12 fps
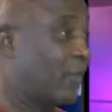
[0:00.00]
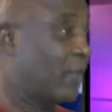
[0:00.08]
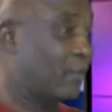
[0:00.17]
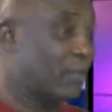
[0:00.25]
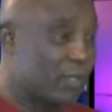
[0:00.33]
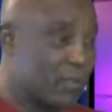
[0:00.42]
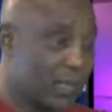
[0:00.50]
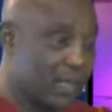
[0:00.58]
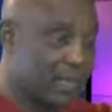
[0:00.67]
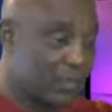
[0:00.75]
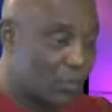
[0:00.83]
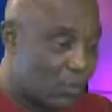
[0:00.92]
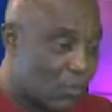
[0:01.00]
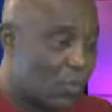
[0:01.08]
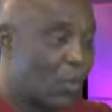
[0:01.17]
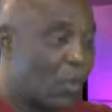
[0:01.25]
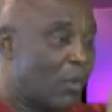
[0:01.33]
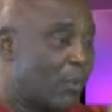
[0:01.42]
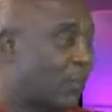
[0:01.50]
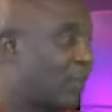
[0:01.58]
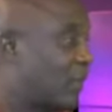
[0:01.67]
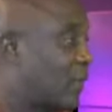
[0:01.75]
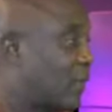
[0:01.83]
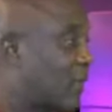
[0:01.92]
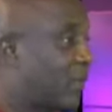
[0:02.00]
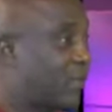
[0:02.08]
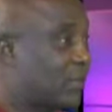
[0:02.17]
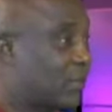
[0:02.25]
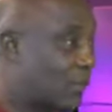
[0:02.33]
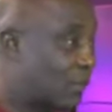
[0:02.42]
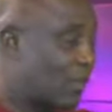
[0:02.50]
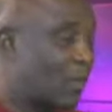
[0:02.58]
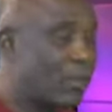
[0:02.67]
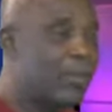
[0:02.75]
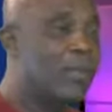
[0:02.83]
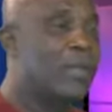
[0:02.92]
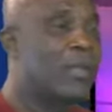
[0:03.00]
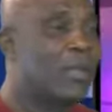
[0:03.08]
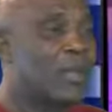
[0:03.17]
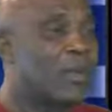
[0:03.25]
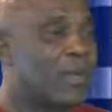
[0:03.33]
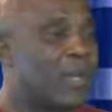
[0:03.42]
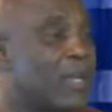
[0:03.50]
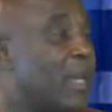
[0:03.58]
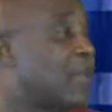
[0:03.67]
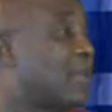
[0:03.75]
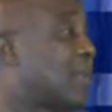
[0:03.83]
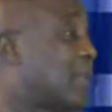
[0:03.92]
are for this party, you queue up. If you are the other party, you queue up. But now it is a